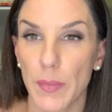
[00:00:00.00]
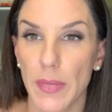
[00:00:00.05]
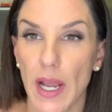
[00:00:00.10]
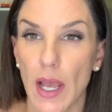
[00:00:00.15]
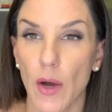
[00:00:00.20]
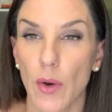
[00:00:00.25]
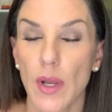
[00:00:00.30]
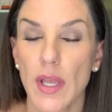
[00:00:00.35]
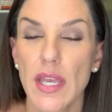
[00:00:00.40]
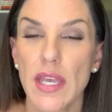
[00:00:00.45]

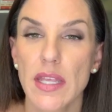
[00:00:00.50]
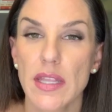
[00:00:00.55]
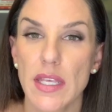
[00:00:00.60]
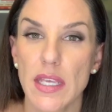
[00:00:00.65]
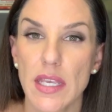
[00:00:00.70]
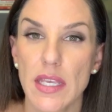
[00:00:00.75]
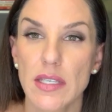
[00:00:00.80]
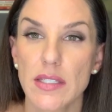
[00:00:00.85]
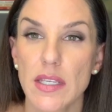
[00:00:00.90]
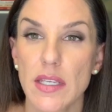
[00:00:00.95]
Now, the
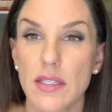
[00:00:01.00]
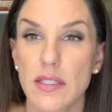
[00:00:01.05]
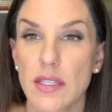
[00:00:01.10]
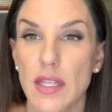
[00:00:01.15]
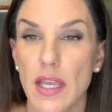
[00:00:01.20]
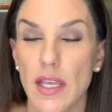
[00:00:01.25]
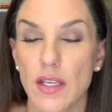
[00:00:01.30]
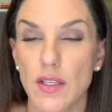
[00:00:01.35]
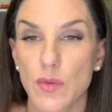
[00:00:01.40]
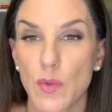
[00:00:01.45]
easiest
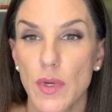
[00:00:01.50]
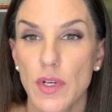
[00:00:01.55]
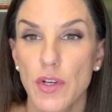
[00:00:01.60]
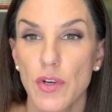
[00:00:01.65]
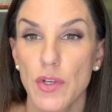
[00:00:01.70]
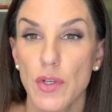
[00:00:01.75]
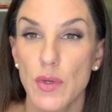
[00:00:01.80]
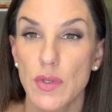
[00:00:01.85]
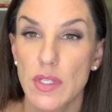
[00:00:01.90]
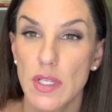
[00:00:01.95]
thing is when you're
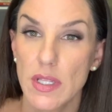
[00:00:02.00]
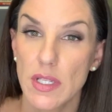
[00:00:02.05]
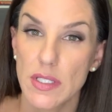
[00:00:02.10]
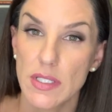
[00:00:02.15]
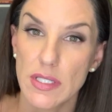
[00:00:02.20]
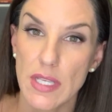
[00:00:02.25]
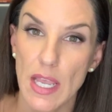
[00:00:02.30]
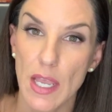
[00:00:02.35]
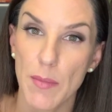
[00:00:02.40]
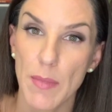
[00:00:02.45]
using the
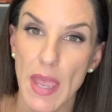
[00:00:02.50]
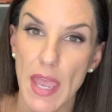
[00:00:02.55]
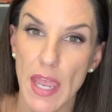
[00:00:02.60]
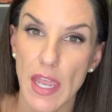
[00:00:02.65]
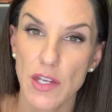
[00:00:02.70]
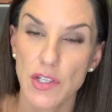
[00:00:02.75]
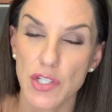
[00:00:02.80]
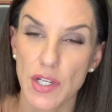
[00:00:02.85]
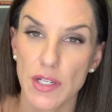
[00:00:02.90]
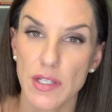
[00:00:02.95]
same
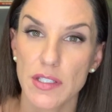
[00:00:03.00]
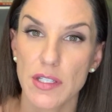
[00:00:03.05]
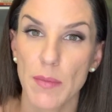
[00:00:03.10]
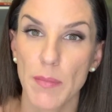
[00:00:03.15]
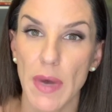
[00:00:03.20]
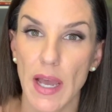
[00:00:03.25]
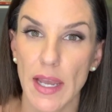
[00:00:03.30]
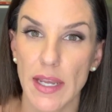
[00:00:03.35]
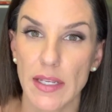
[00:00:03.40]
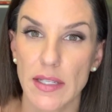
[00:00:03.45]
agent to
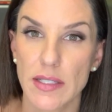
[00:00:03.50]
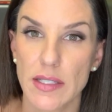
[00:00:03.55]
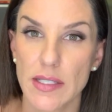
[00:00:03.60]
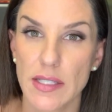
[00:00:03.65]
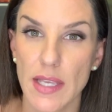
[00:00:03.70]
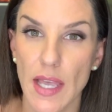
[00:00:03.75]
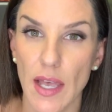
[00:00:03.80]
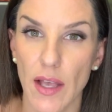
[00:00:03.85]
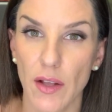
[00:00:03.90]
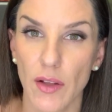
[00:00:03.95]
buy and
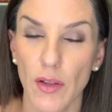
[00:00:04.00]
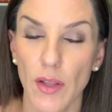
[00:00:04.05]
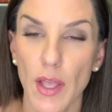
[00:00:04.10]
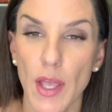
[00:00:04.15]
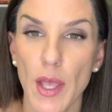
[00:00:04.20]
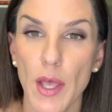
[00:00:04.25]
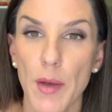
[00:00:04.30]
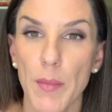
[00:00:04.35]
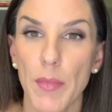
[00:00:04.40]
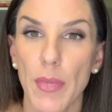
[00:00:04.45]
sell,
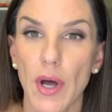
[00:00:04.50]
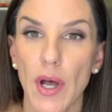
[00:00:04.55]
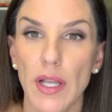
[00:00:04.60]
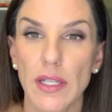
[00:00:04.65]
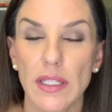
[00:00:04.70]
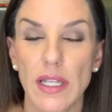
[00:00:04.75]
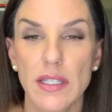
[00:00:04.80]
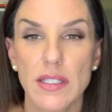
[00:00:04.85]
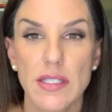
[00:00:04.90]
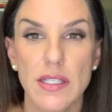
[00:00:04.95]

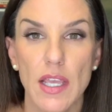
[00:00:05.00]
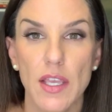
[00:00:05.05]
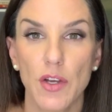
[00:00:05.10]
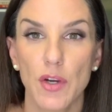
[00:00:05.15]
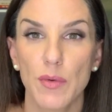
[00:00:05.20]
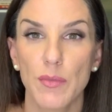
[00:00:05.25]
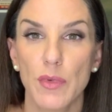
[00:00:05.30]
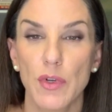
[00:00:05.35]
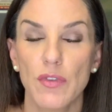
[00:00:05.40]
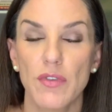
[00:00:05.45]
but let's say
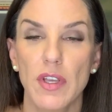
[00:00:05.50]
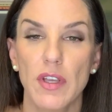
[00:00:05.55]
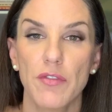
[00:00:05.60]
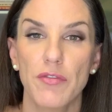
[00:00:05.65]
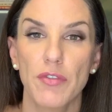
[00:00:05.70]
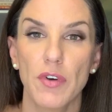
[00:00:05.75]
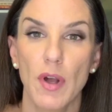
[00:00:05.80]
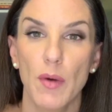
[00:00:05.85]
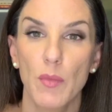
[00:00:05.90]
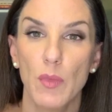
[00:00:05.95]
you're moving
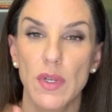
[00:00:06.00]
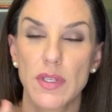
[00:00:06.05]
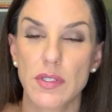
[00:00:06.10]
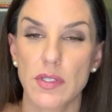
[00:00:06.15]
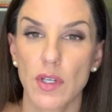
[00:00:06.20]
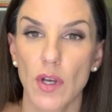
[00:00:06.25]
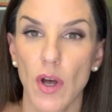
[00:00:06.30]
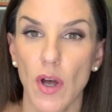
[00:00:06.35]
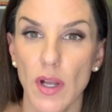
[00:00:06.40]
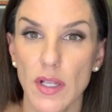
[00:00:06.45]
from
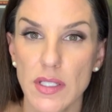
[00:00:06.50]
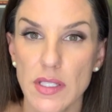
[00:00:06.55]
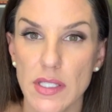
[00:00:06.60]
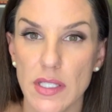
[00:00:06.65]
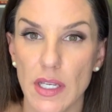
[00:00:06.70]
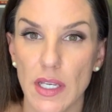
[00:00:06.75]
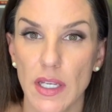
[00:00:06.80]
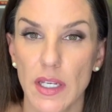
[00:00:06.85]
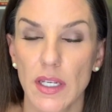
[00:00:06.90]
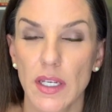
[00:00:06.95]

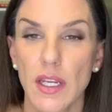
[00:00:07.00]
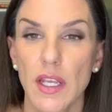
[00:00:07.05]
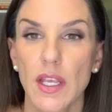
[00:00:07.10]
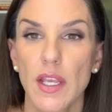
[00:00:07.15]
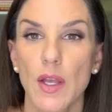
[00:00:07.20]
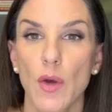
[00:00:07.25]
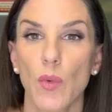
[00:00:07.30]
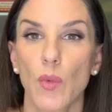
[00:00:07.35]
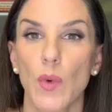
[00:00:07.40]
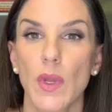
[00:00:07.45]
Wisconsin,
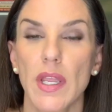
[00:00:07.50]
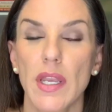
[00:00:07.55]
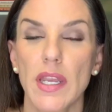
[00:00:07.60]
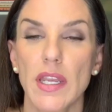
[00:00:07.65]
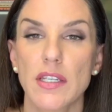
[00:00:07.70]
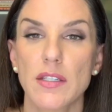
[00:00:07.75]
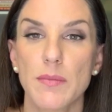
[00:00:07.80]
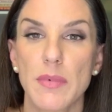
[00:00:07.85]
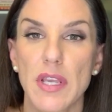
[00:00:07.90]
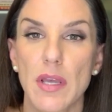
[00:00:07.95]
we
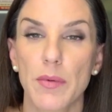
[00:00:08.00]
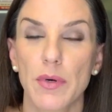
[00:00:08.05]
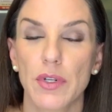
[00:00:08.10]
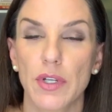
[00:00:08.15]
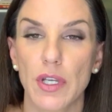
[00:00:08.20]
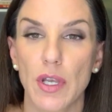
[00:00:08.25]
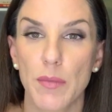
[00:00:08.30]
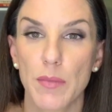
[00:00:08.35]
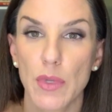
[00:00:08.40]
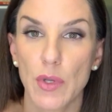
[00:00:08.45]
need to be able to
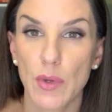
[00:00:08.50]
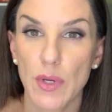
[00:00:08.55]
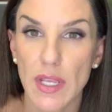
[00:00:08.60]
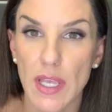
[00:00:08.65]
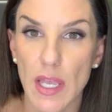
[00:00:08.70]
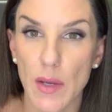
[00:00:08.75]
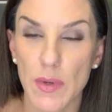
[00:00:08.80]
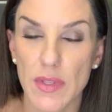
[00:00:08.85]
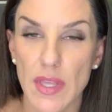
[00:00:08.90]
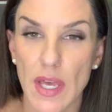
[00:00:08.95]

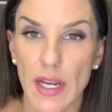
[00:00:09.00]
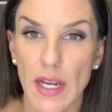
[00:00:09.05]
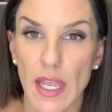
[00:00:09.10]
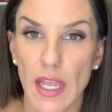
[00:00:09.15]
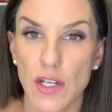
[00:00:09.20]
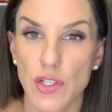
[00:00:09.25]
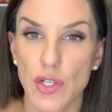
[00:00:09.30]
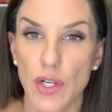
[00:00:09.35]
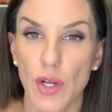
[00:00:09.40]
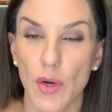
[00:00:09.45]
communicate with that
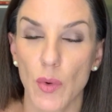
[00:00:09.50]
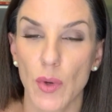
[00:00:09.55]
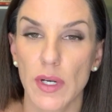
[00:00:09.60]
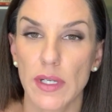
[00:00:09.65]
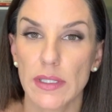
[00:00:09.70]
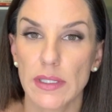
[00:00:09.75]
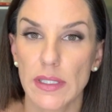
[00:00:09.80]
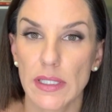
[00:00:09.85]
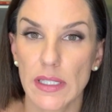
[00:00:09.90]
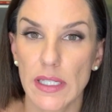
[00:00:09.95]
agent or
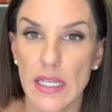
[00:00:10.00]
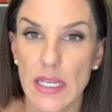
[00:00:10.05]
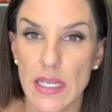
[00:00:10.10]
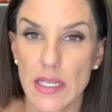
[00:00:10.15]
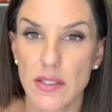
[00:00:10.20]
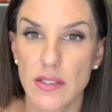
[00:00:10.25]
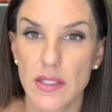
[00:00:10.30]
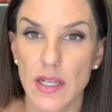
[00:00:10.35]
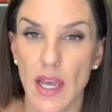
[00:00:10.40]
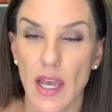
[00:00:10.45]
at
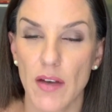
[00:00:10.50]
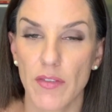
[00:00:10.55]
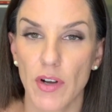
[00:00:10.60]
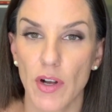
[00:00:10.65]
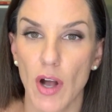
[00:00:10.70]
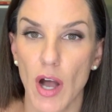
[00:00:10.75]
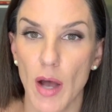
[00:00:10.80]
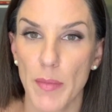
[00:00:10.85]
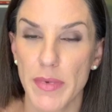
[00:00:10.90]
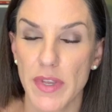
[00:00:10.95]
least have a
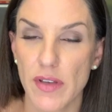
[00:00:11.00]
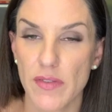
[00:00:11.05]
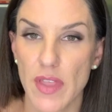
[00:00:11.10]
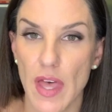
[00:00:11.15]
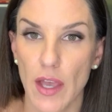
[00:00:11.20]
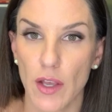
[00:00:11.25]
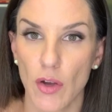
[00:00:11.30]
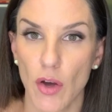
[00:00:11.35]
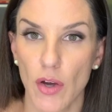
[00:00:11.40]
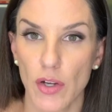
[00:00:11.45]
copy of
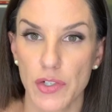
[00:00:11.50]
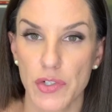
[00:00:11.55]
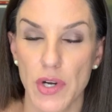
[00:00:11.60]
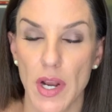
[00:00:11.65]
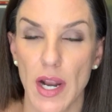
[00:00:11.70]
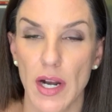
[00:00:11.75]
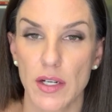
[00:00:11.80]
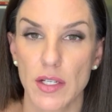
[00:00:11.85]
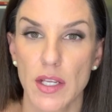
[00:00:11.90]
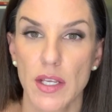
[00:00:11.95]
that
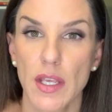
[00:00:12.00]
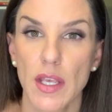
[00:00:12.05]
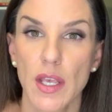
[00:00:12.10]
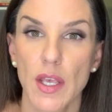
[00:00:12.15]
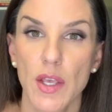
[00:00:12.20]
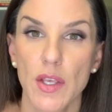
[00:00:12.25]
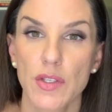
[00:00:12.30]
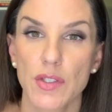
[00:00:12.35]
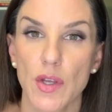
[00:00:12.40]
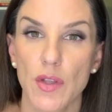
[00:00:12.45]
contract
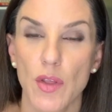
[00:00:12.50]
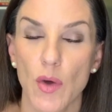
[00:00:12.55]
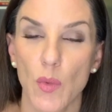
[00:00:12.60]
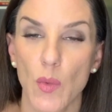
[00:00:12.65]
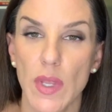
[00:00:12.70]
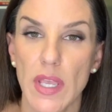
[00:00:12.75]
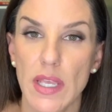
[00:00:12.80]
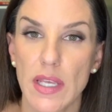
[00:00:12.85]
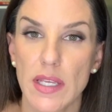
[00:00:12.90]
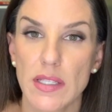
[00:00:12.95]
so that
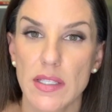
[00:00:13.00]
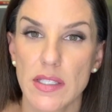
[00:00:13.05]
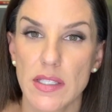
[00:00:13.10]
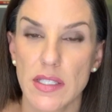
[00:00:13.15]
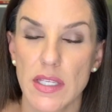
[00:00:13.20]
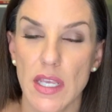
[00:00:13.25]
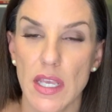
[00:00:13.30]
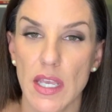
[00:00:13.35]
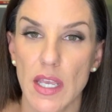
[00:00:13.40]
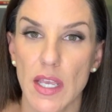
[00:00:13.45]
we can
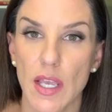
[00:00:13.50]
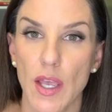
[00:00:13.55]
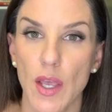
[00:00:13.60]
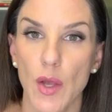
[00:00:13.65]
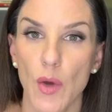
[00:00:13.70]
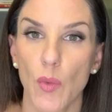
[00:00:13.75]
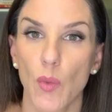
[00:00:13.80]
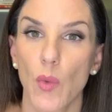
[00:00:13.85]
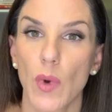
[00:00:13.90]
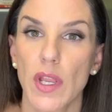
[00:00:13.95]
see
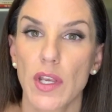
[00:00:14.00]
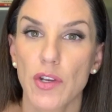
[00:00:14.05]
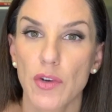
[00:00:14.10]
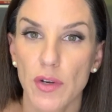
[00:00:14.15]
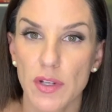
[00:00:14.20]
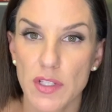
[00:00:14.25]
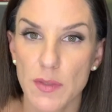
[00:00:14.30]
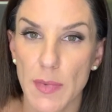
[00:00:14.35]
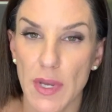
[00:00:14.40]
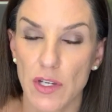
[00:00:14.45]
when your
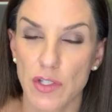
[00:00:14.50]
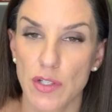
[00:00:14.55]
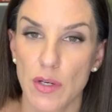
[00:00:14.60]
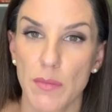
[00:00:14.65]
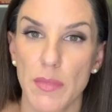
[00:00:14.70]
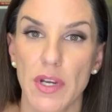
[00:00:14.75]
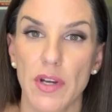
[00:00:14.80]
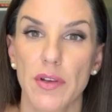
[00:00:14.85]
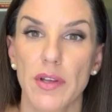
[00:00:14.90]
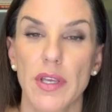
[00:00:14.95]

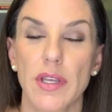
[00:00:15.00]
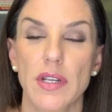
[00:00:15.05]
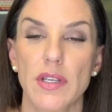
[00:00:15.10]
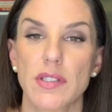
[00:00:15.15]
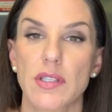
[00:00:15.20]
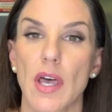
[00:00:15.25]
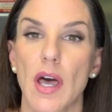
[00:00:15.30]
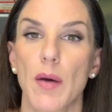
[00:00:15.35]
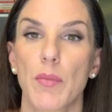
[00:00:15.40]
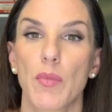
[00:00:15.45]
inspection period
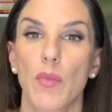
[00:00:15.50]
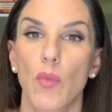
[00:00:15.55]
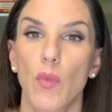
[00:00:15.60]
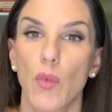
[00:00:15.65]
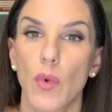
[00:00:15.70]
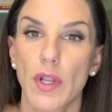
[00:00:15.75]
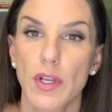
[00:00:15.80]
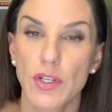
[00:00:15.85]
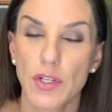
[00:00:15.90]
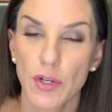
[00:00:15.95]
is up,
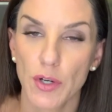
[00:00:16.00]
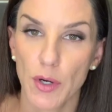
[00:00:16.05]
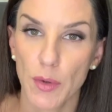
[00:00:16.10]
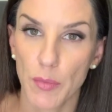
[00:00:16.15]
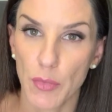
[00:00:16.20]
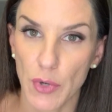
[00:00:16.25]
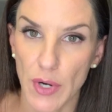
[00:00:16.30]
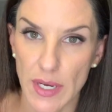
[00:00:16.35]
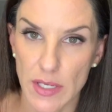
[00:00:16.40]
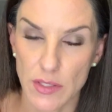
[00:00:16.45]
when your
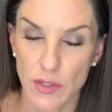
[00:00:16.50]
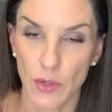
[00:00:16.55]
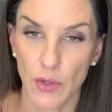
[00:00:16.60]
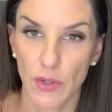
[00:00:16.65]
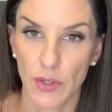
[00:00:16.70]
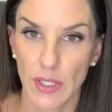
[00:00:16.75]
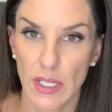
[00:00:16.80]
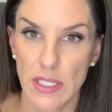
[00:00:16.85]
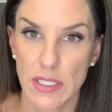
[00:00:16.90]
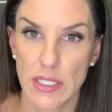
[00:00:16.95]

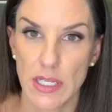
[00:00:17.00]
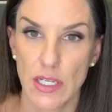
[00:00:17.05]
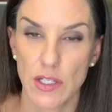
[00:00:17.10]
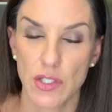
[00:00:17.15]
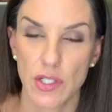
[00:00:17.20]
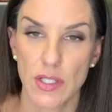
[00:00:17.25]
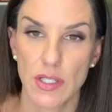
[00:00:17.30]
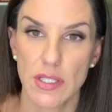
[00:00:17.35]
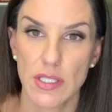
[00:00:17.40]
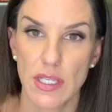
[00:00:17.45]
appraisal
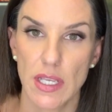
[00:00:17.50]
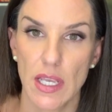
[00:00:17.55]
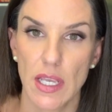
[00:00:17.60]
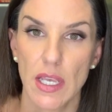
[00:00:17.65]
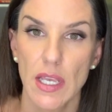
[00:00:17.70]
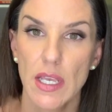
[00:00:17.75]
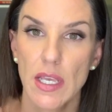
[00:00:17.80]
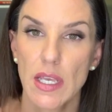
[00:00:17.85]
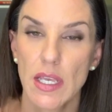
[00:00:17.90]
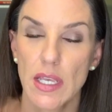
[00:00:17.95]
contingency
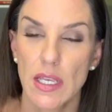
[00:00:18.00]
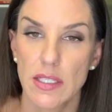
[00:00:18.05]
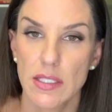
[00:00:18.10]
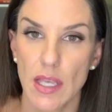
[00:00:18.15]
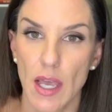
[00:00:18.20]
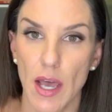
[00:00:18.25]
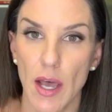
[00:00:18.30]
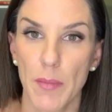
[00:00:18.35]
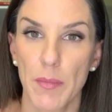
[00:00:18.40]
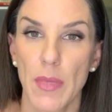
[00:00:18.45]
is
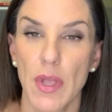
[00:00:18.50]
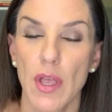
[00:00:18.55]
up,